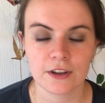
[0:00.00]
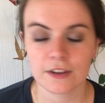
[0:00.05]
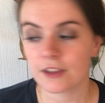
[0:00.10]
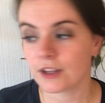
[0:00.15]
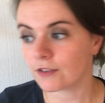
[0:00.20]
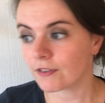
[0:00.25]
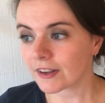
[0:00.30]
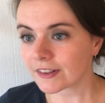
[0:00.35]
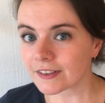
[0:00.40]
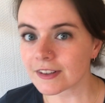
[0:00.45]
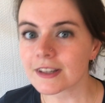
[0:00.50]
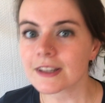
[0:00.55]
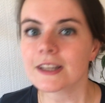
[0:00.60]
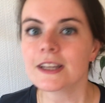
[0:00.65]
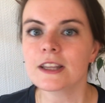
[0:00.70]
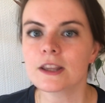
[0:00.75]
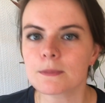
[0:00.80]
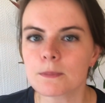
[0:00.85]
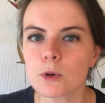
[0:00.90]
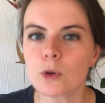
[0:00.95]

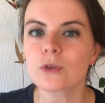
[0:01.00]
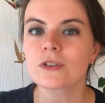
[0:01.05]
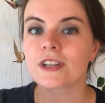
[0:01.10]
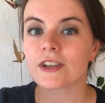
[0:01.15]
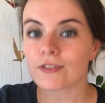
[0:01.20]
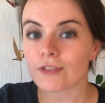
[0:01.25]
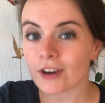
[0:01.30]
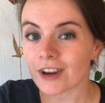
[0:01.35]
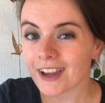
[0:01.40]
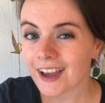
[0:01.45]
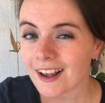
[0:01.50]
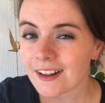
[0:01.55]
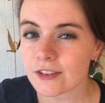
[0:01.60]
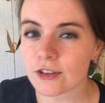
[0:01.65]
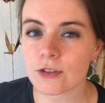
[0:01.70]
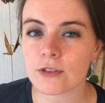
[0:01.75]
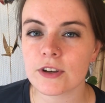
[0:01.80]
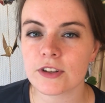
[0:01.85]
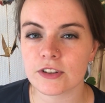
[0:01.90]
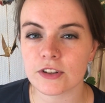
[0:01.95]
Theoretically, the more different
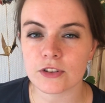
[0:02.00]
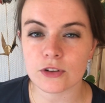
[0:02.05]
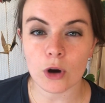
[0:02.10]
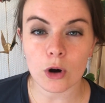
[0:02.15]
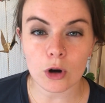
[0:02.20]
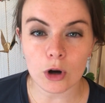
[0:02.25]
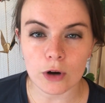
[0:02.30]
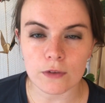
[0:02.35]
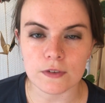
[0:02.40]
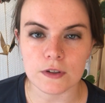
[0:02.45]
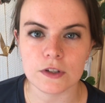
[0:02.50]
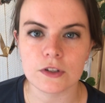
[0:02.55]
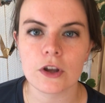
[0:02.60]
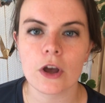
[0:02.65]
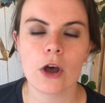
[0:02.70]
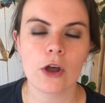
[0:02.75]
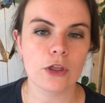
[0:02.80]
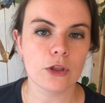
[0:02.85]
categories it's got covered,